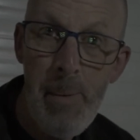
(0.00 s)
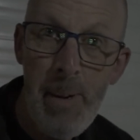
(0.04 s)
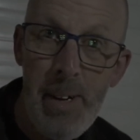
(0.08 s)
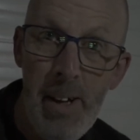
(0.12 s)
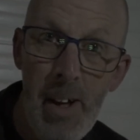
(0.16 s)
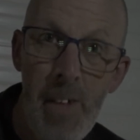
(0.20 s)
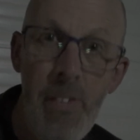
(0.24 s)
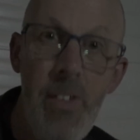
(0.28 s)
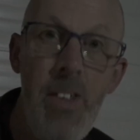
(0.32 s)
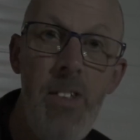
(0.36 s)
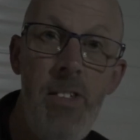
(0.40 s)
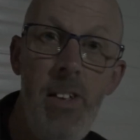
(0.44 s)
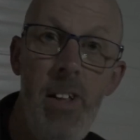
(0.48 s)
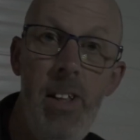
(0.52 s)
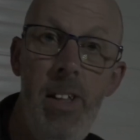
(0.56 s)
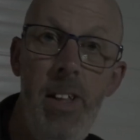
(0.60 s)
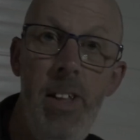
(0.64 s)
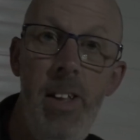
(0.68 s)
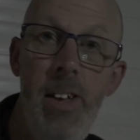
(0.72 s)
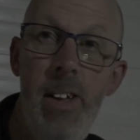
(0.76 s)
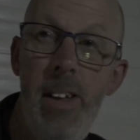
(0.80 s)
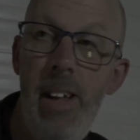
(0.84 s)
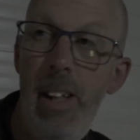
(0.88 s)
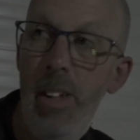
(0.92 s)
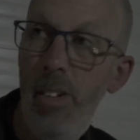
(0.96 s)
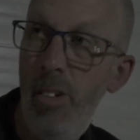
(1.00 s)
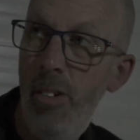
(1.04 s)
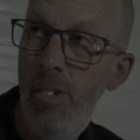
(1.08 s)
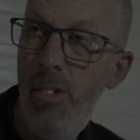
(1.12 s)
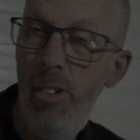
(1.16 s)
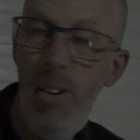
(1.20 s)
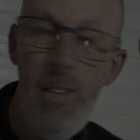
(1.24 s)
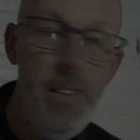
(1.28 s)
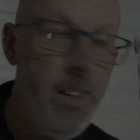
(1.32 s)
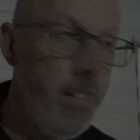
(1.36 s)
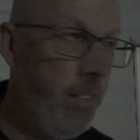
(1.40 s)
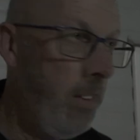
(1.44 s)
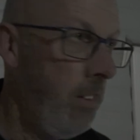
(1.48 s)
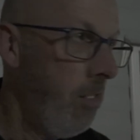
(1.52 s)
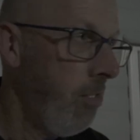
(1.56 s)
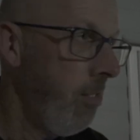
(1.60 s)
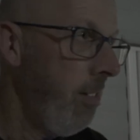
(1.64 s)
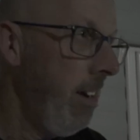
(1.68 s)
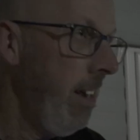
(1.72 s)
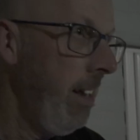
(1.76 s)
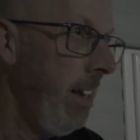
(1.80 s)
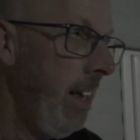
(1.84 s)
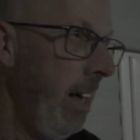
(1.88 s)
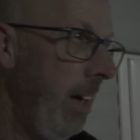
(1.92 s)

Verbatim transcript: We got this alert. I'll just show you on the screen